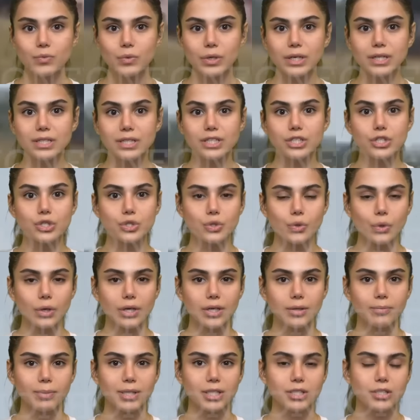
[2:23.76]
were
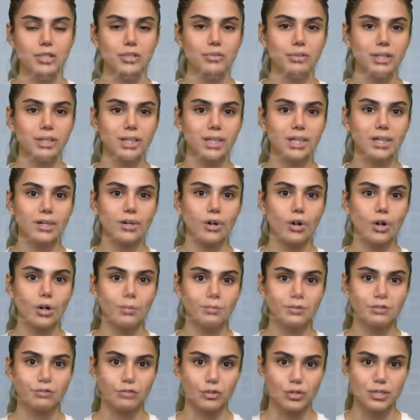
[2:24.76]
destroyed by the Ukrainian
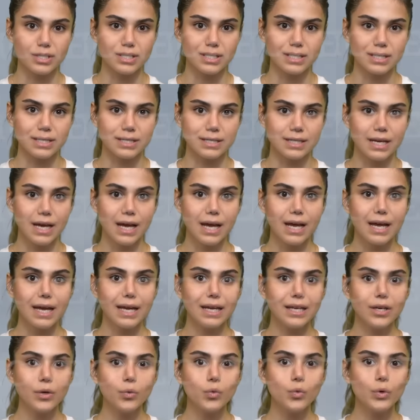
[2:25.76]
armed forces,
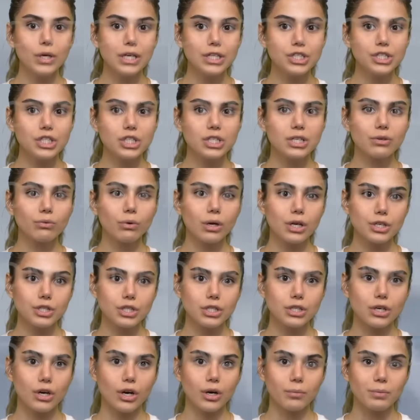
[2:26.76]
in which the
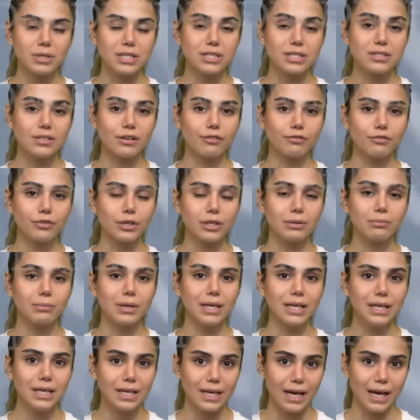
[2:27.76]
Russian army suffered
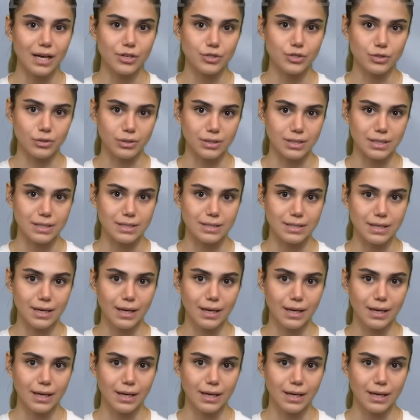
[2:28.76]
many casualties.